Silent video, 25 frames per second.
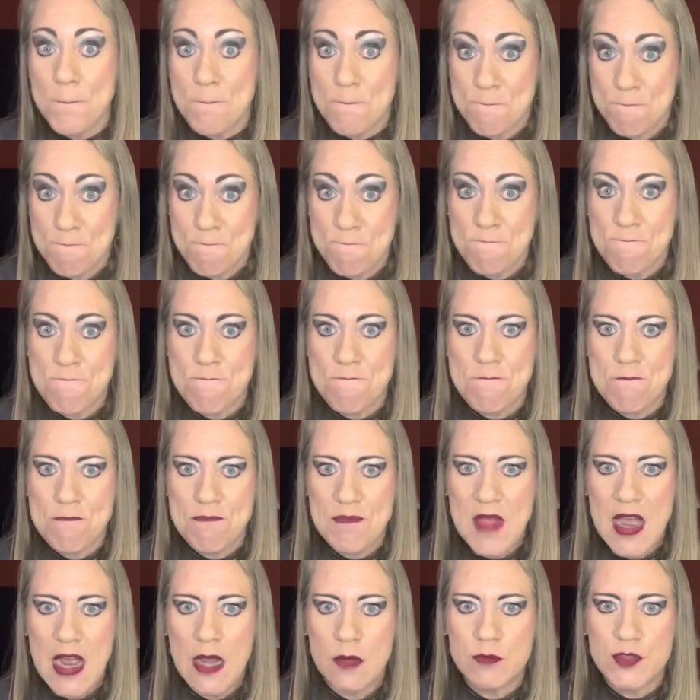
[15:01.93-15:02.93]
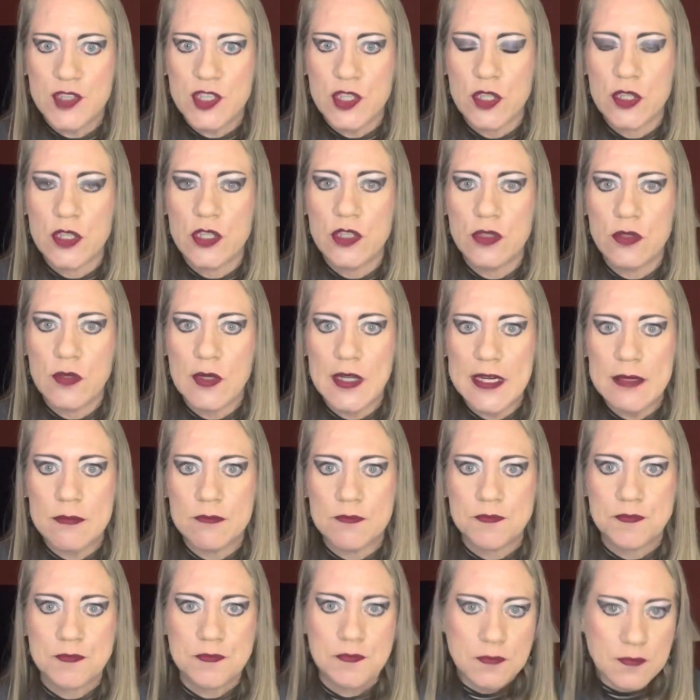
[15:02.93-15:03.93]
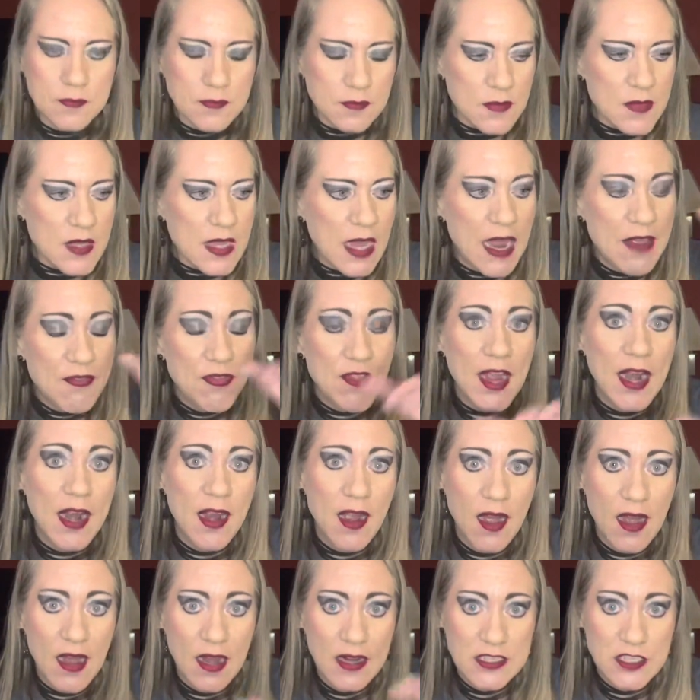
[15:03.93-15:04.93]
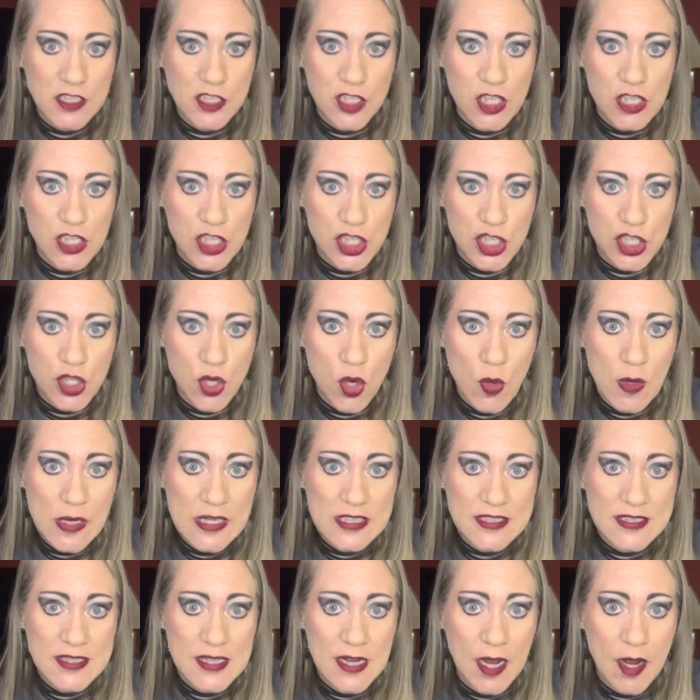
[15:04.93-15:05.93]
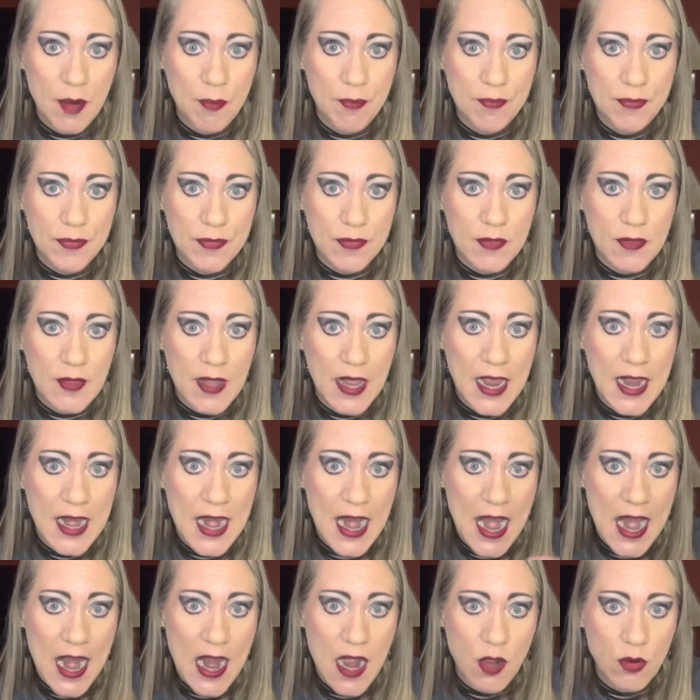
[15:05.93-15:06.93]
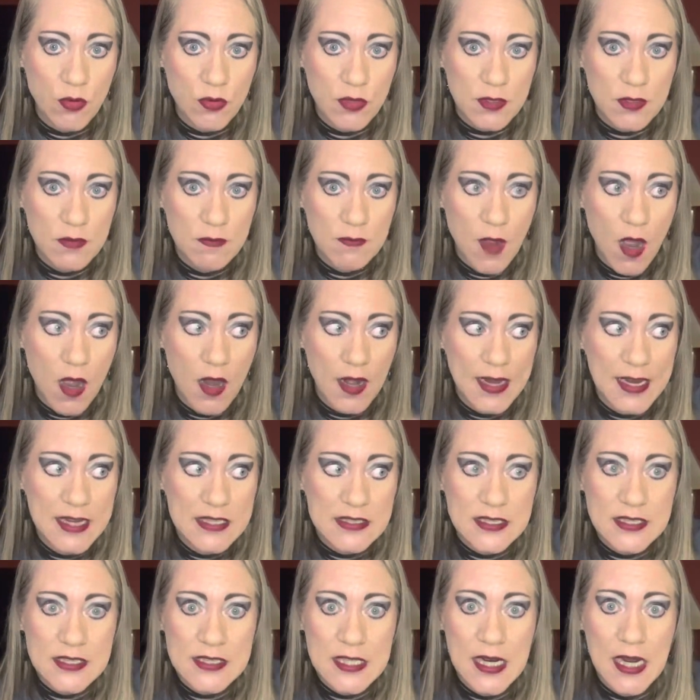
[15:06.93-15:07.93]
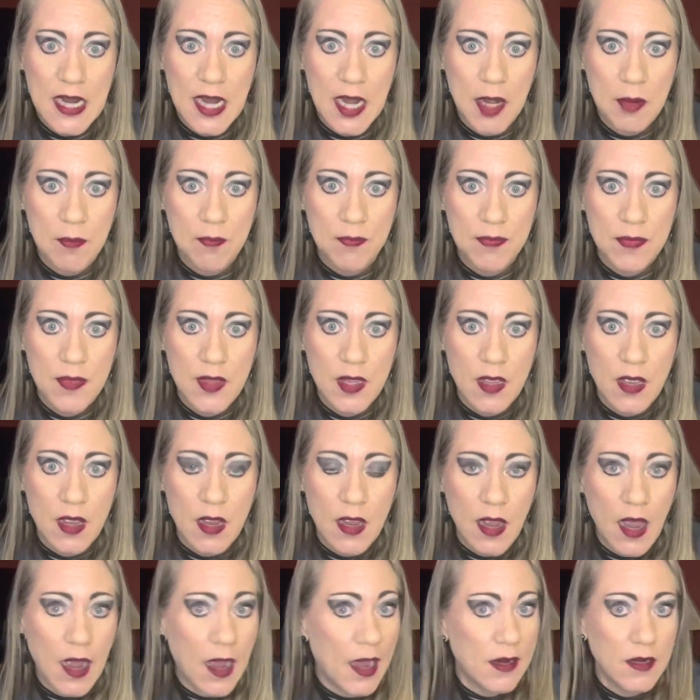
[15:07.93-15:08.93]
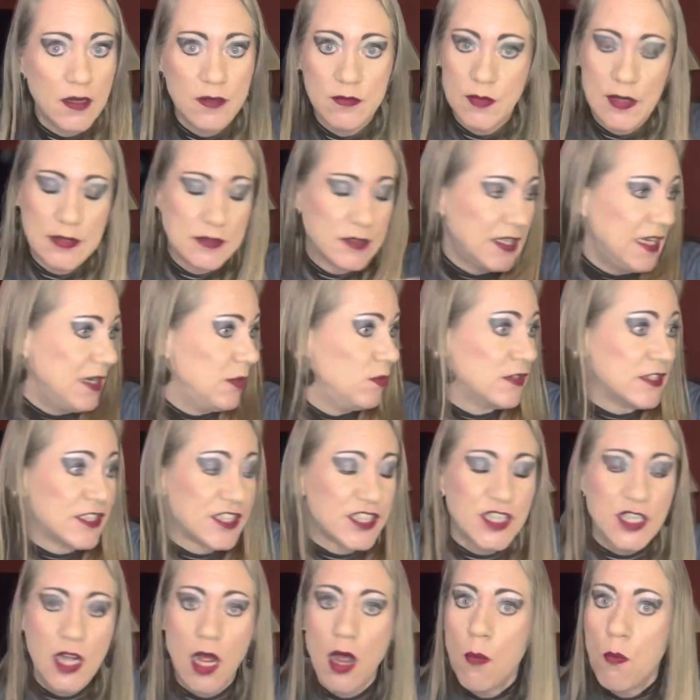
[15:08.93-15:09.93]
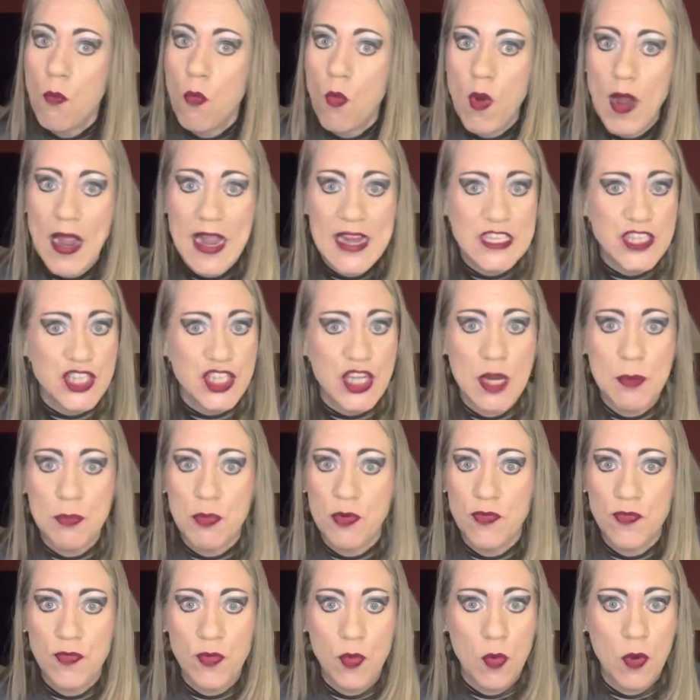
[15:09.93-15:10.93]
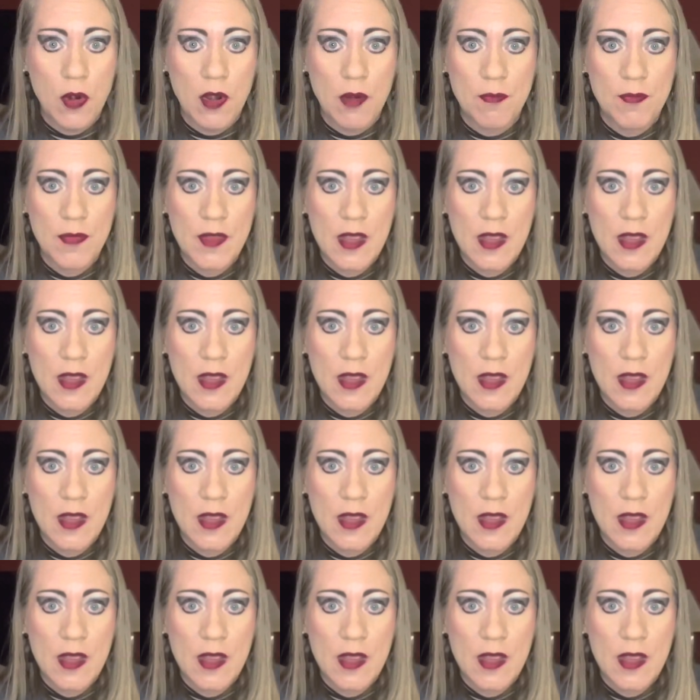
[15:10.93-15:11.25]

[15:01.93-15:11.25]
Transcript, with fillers: Mm-hmm, absolutely. And then God is going to show us up and out on his time uh, in some way, shape, or form.